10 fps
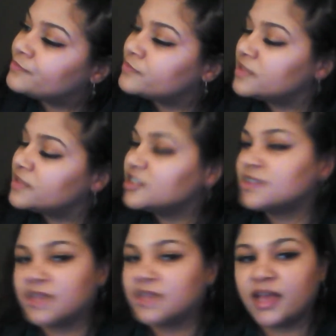is just to
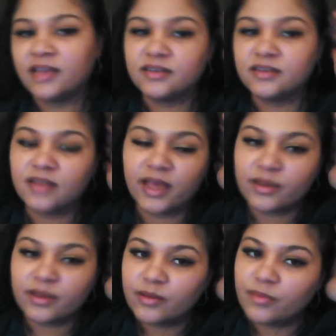get like
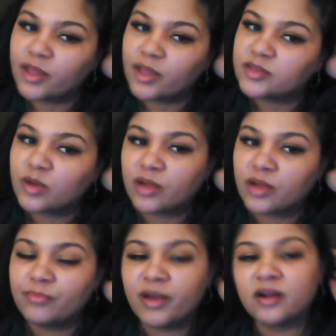into like a
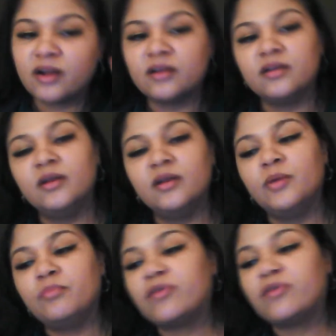better
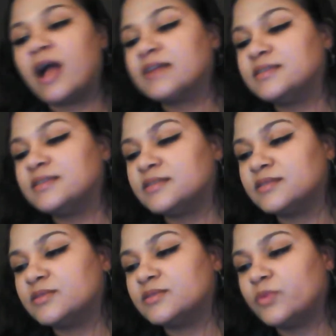
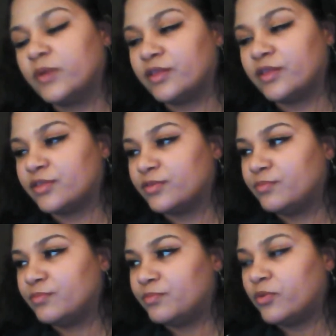practice with
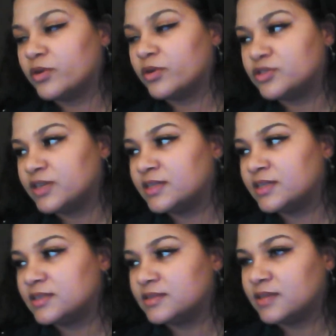
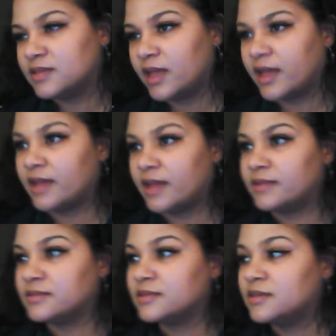portraits
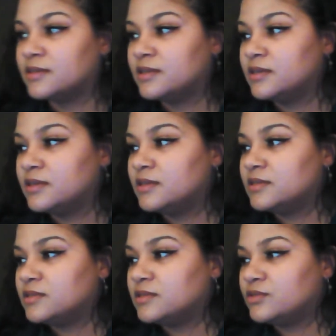and
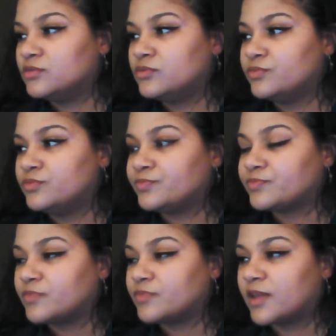to
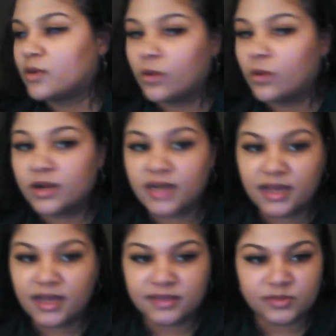get
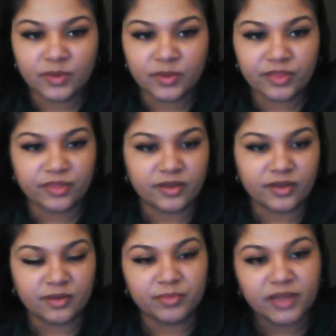organized with the
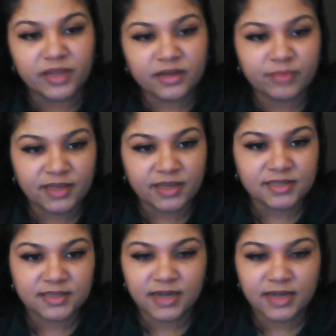completed
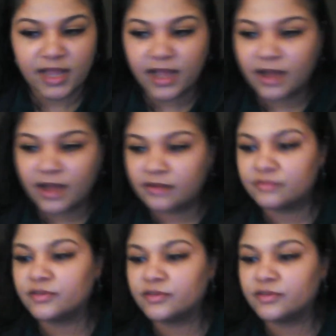pieces that I have.